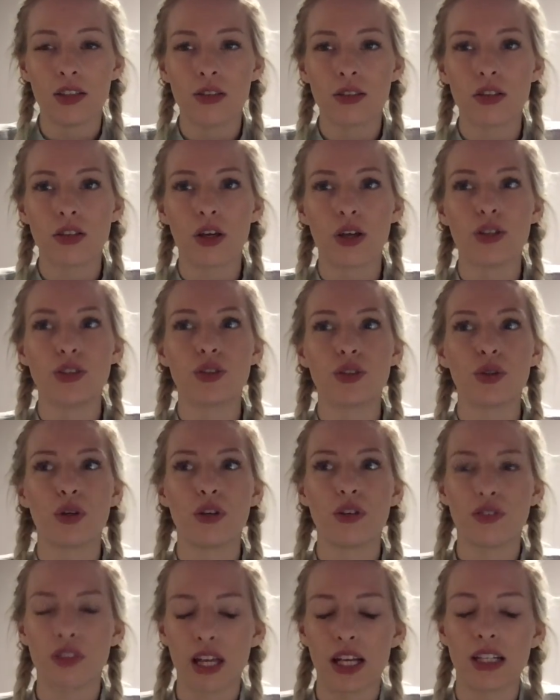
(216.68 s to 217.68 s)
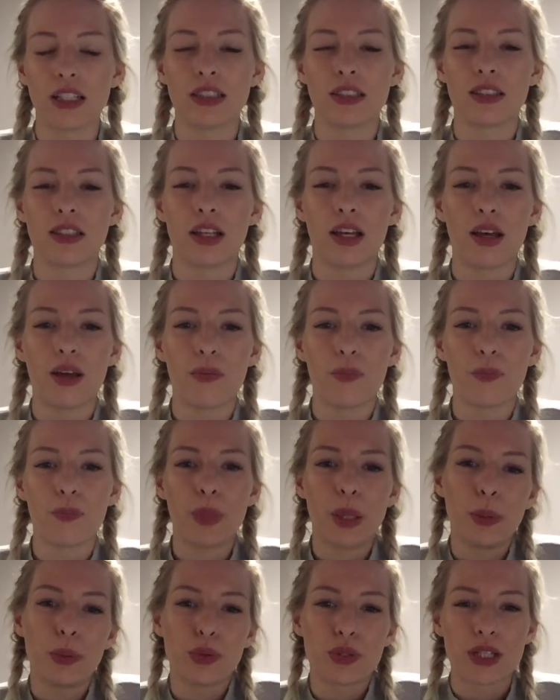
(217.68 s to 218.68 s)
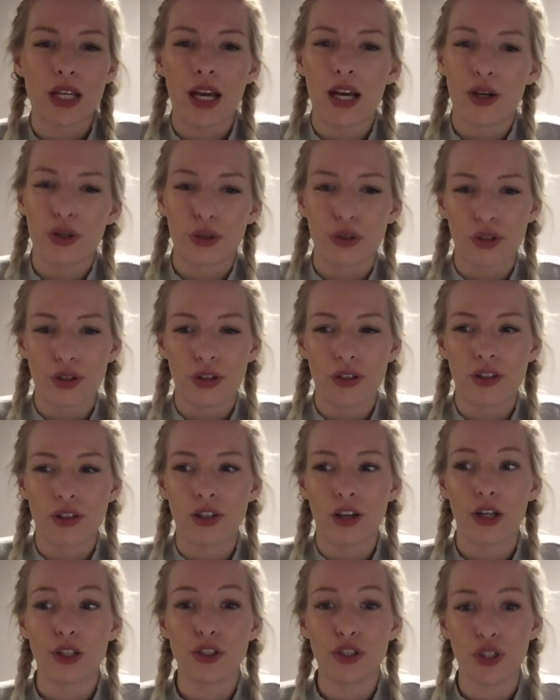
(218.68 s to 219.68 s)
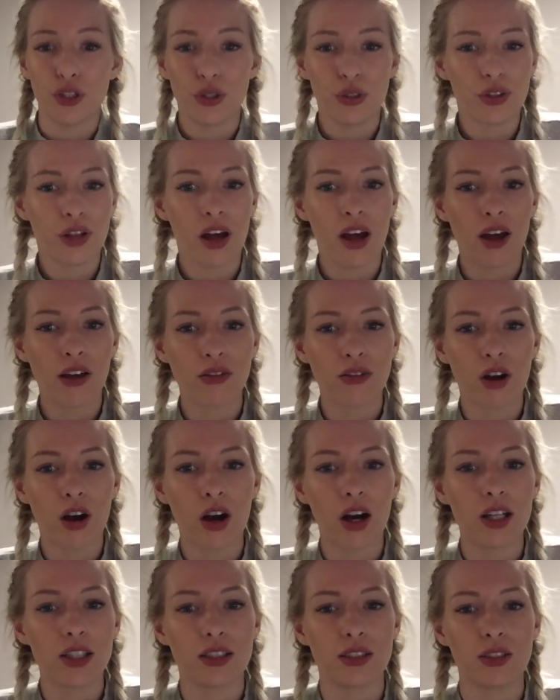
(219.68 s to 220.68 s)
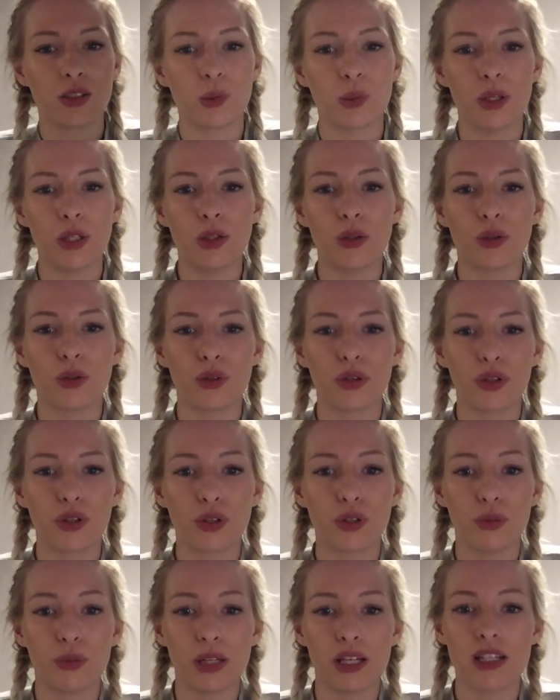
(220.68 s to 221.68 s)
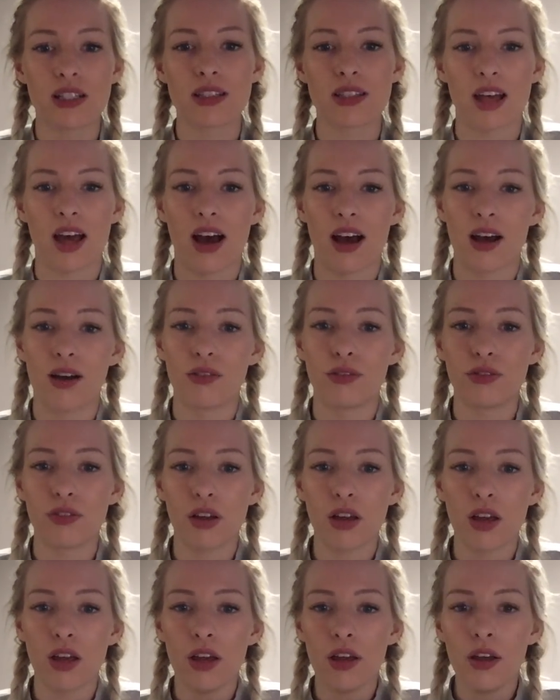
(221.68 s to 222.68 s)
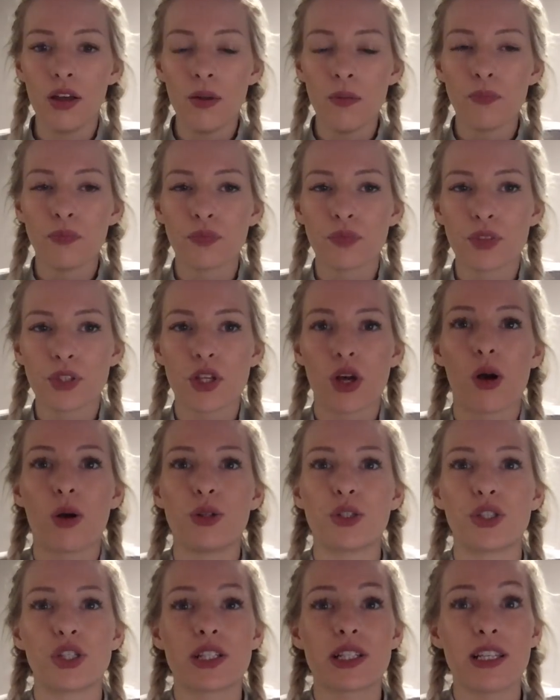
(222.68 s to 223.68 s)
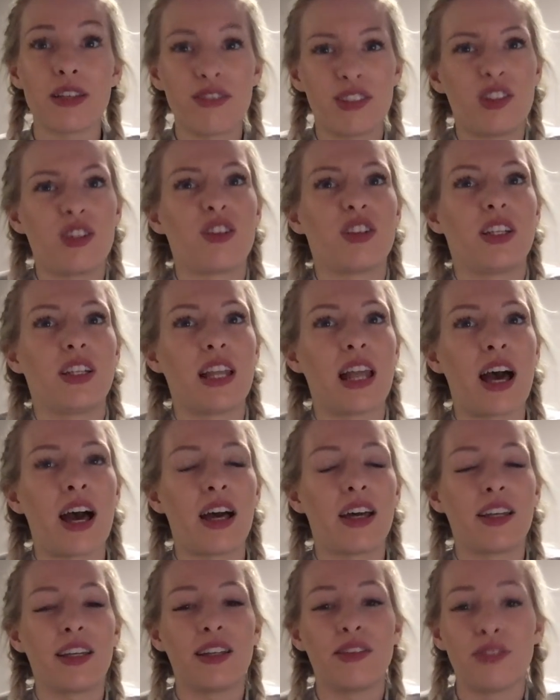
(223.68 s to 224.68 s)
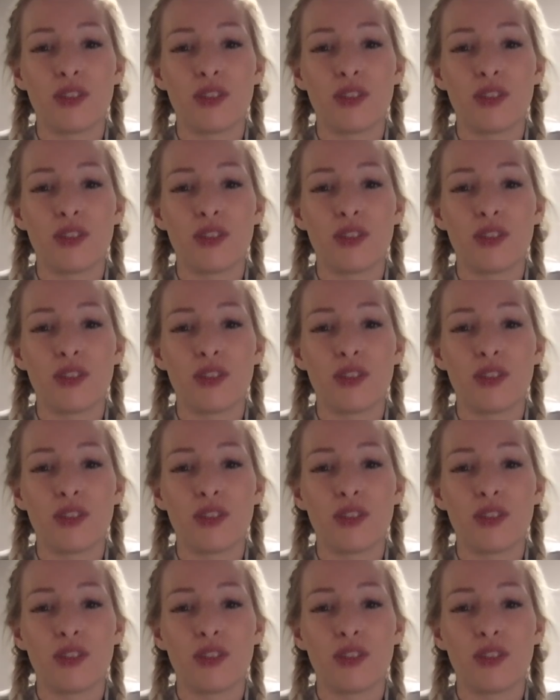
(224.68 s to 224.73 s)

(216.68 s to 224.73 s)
those sort of things that people say are good, and like tuna, rice and sweet corn are good meals to have. So I was just living on that, and